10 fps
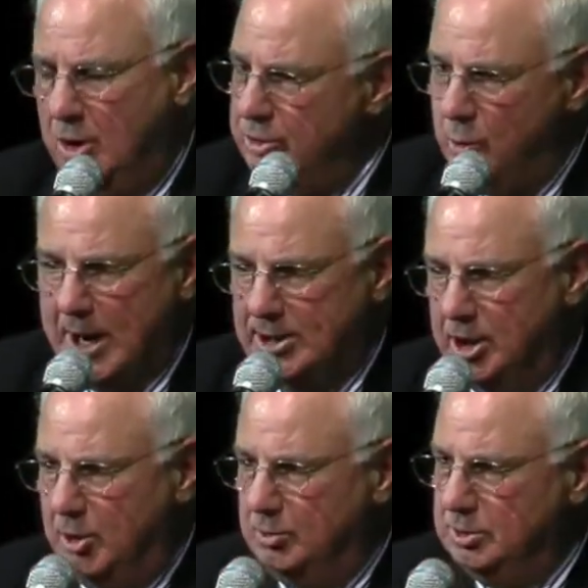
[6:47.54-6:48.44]
oh, do I
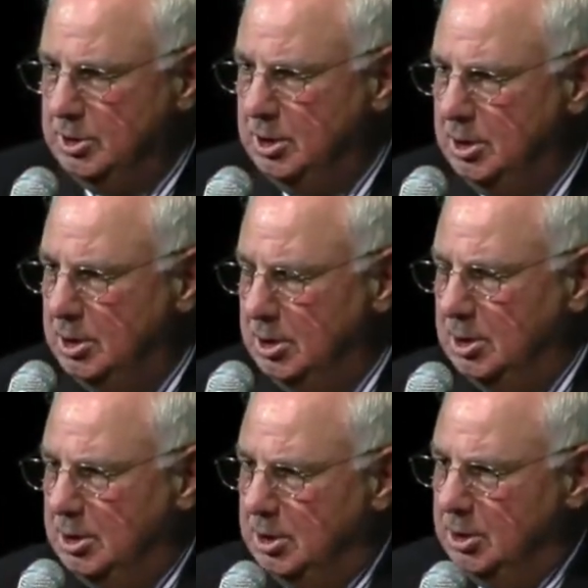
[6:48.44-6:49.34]
know,
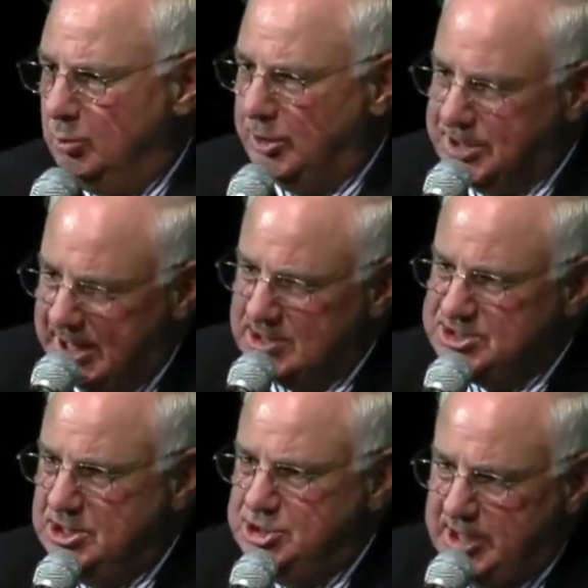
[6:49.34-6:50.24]
what the
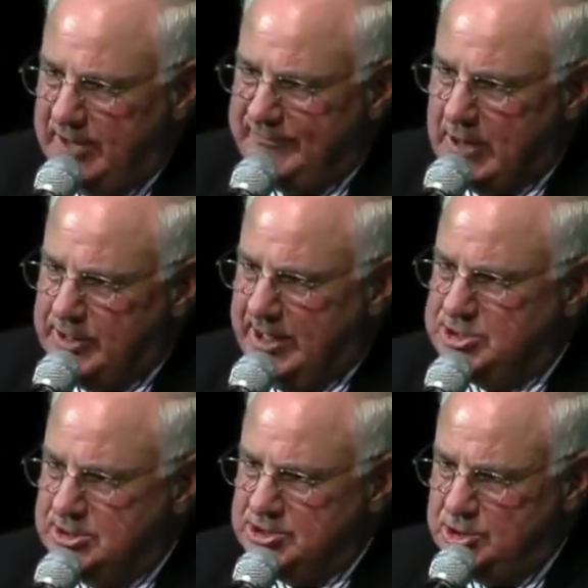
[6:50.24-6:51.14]
NCGA
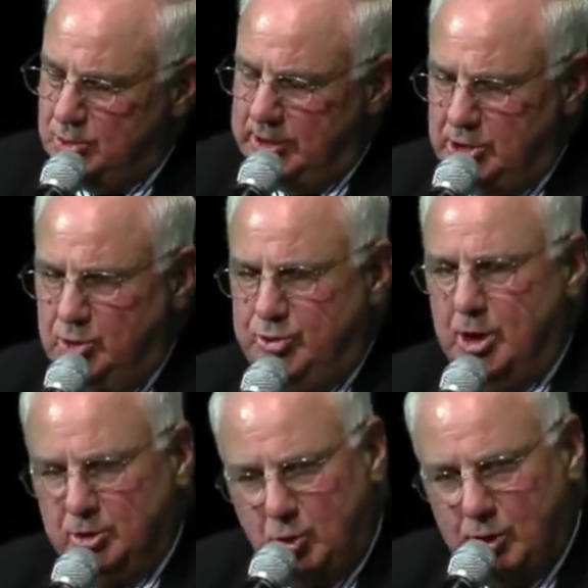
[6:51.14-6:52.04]
Foundation is doing in
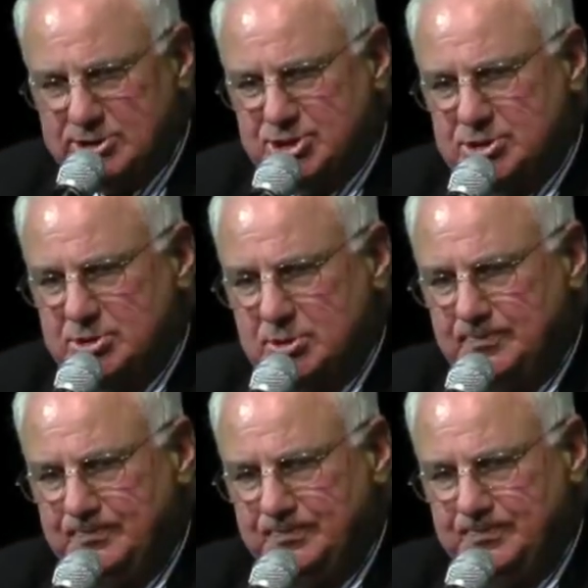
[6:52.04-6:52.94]
Youth on Course,
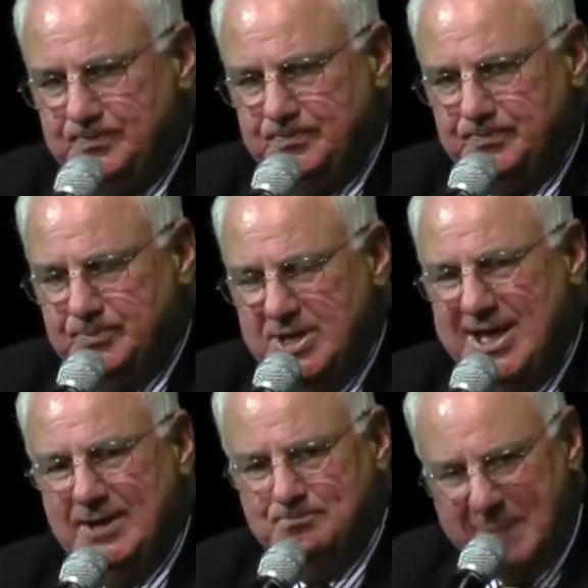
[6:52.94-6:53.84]

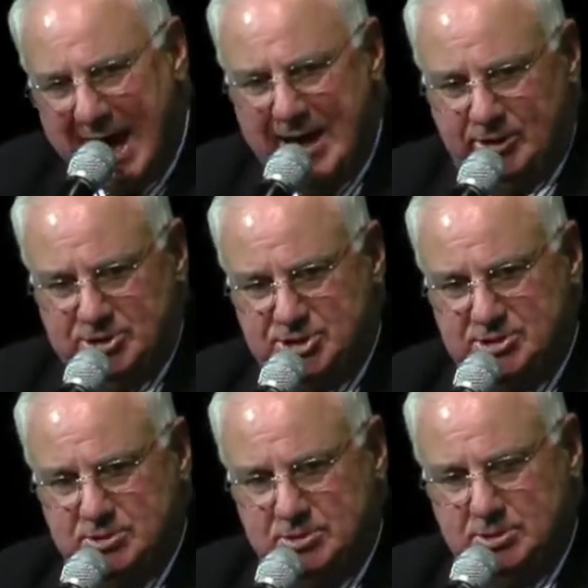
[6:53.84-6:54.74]
it
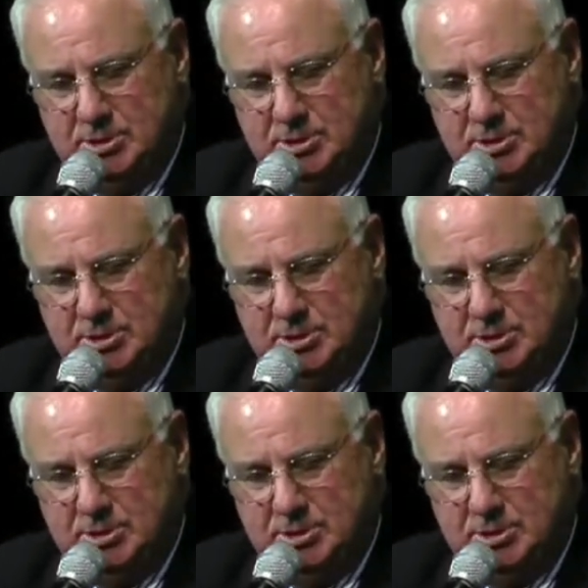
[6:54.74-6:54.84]
matters.